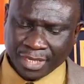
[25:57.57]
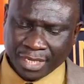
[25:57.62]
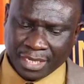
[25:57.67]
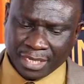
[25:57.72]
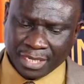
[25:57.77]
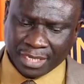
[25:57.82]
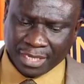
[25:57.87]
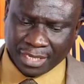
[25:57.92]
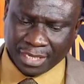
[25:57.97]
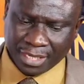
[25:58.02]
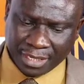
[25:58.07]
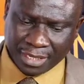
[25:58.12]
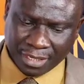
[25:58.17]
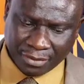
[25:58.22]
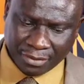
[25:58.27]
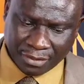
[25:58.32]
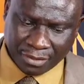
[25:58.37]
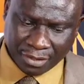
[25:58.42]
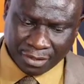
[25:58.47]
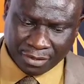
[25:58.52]
And
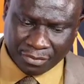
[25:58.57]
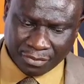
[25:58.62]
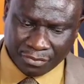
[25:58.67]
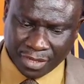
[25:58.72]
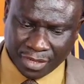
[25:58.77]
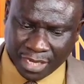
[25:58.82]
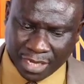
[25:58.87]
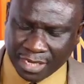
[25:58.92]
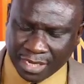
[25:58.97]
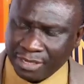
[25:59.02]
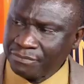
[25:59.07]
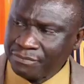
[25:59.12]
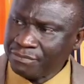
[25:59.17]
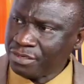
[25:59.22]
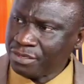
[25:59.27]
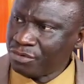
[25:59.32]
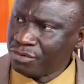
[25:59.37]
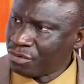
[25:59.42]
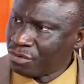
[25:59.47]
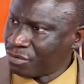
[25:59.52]
then we had a
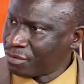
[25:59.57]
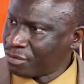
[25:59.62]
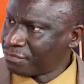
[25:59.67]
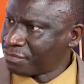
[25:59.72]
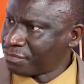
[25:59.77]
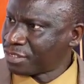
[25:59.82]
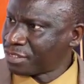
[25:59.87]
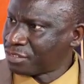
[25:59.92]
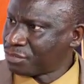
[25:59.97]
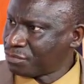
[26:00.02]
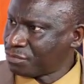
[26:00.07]
video conference